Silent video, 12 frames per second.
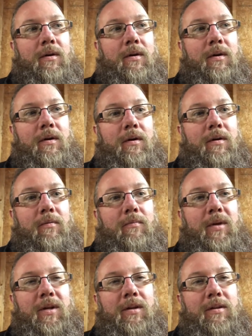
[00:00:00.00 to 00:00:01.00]
Um,
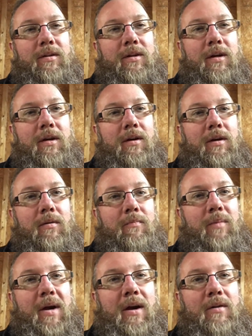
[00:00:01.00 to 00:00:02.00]
it is a
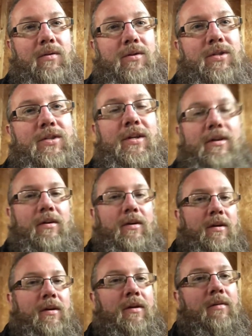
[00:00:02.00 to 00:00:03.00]
power
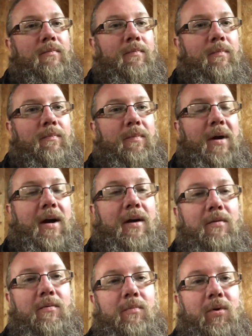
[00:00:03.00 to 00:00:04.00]
steering,
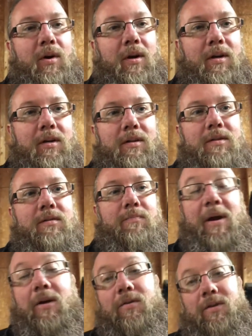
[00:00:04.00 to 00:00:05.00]
power brakes,
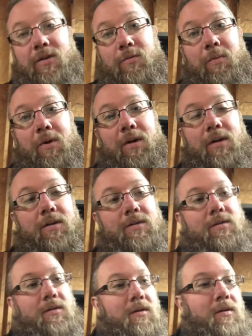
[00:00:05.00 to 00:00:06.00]
power disc brakes,